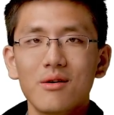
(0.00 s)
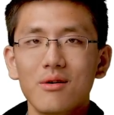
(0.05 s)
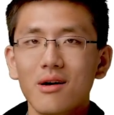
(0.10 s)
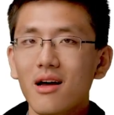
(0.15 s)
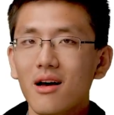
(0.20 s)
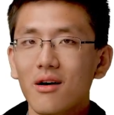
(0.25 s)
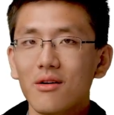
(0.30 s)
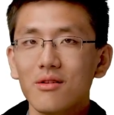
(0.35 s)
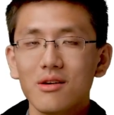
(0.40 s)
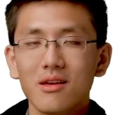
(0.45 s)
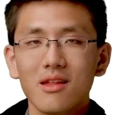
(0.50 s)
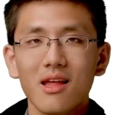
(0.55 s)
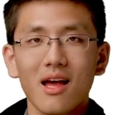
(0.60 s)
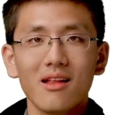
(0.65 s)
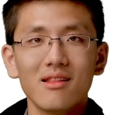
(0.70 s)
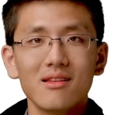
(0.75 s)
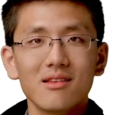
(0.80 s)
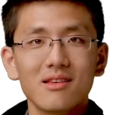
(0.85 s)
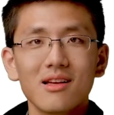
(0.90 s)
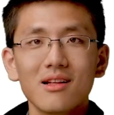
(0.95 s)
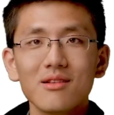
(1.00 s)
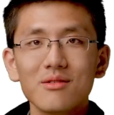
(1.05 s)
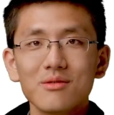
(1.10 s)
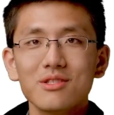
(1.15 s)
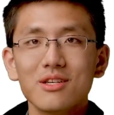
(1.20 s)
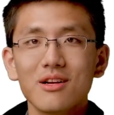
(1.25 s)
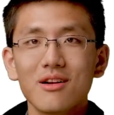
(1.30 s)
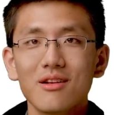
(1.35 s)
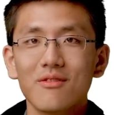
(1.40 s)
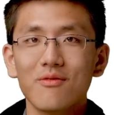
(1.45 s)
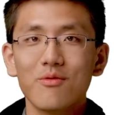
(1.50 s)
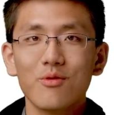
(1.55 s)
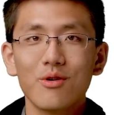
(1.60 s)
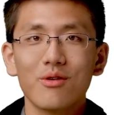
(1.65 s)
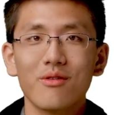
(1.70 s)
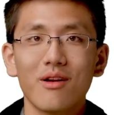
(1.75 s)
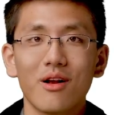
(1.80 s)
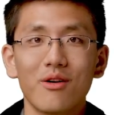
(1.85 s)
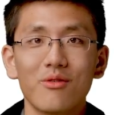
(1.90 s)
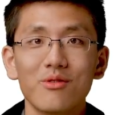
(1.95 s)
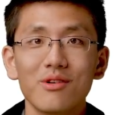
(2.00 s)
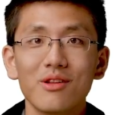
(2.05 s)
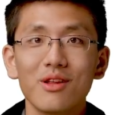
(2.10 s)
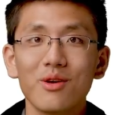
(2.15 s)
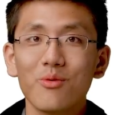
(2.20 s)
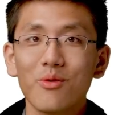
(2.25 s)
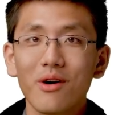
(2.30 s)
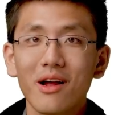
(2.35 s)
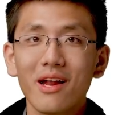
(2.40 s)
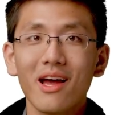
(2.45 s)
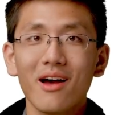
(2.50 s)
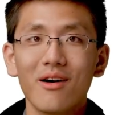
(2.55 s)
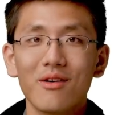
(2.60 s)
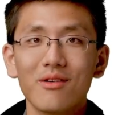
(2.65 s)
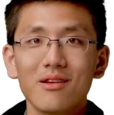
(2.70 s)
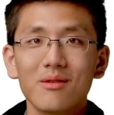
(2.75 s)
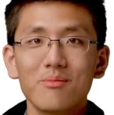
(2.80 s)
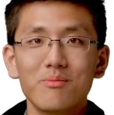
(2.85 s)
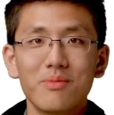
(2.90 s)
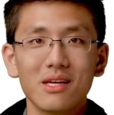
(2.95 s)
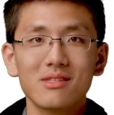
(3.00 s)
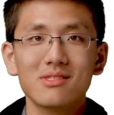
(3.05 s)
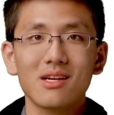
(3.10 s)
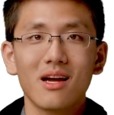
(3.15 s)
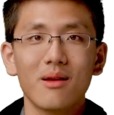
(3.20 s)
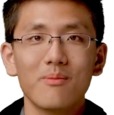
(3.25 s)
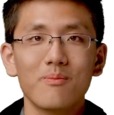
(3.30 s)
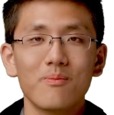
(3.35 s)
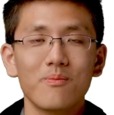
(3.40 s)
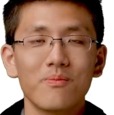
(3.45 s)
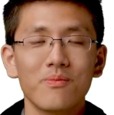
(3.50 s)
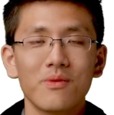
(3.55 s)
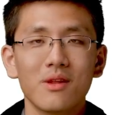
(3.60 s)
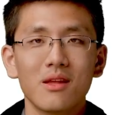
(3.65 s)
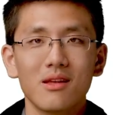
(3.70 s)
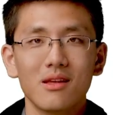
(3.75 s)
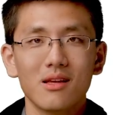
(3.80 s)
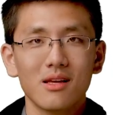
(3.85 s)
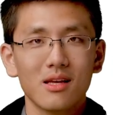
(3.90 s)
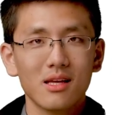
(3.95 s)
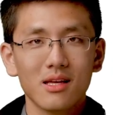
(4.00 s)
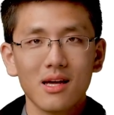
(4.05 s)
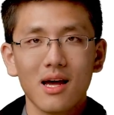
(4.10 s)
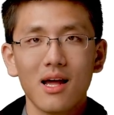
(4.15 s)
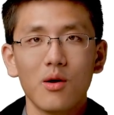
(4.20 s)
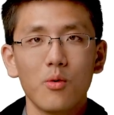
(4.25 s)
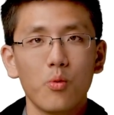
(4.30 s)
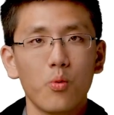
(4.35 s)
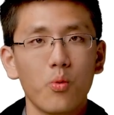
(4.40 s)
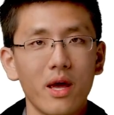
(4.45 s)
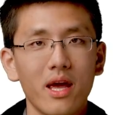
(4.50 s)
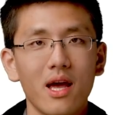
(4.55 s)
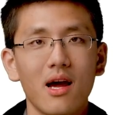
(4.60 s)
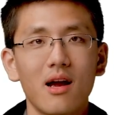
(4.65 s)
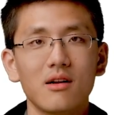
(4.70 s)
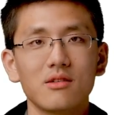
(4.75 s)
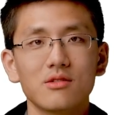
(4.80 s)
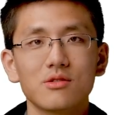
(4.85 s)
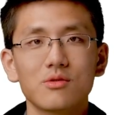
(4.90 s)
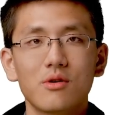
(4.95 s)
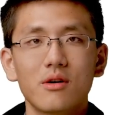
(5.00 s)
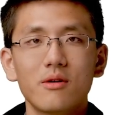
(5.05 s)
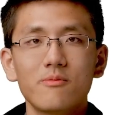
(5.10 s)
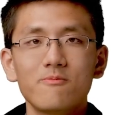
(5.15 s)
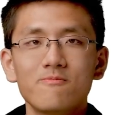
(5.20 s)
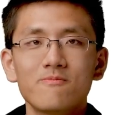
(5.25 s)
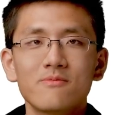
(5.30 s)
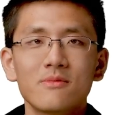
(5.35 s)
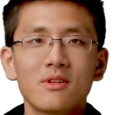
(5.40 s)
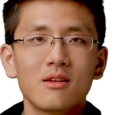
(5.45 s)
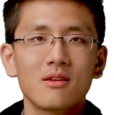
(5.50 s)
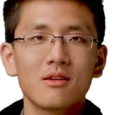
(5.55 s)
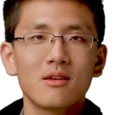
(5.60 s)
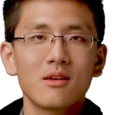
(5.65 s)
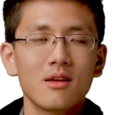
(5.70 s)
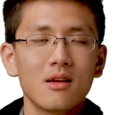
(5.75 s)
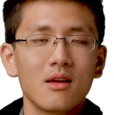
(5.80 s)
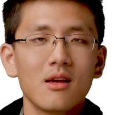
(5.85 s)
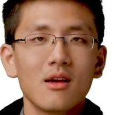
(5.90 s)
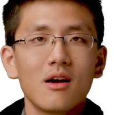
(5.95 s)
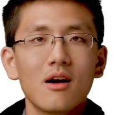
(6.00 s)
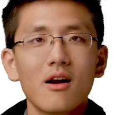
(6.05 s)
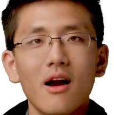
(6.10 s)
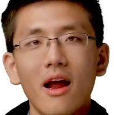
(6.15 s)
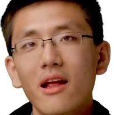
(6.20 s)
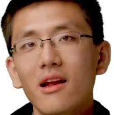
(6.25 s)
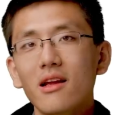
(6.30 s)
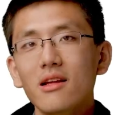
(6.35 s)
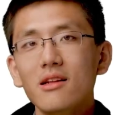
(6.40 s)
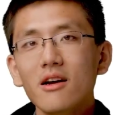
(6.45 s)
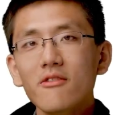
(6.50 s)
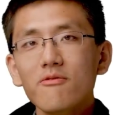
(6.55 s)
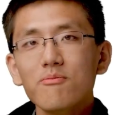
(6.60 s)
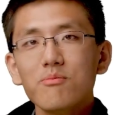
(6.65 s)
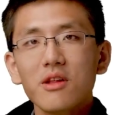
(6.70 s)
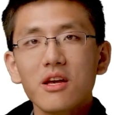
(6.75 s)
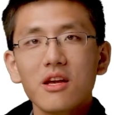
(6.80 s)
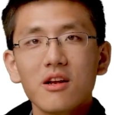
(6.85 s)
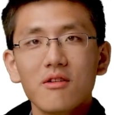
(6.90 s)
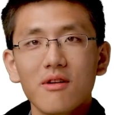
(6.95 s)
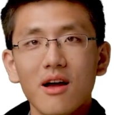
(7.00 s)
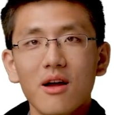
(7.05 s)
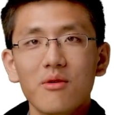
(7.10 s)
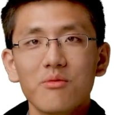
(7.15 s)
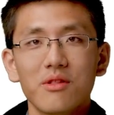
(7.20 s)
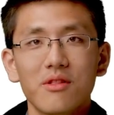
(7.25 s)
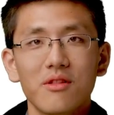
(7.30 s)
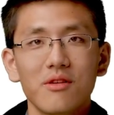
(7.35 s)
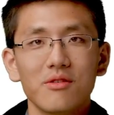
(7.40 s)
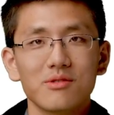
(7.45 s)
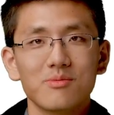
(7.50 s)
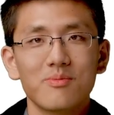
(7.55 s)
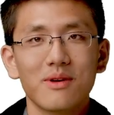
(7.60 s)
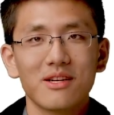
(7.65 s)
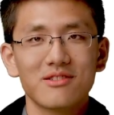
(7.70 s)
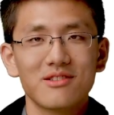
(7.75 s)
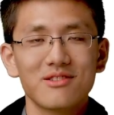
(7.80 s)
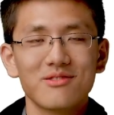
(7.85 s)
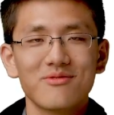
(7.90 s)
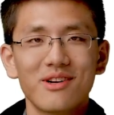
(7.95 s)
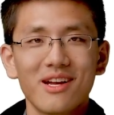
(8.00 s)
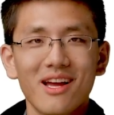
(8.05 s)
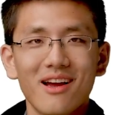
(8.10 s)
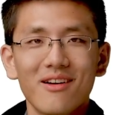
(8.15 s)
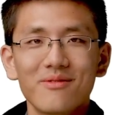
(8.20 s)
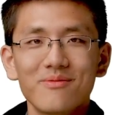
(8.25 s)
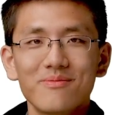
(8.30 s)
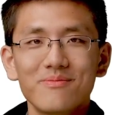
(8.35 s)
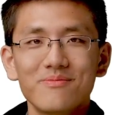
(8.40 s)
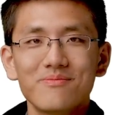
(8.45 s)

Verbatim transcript: Wow, look at that. The yellow chair in the foreground really won out big time. It got a way higher score. All right, enough playing around with those pictures for now.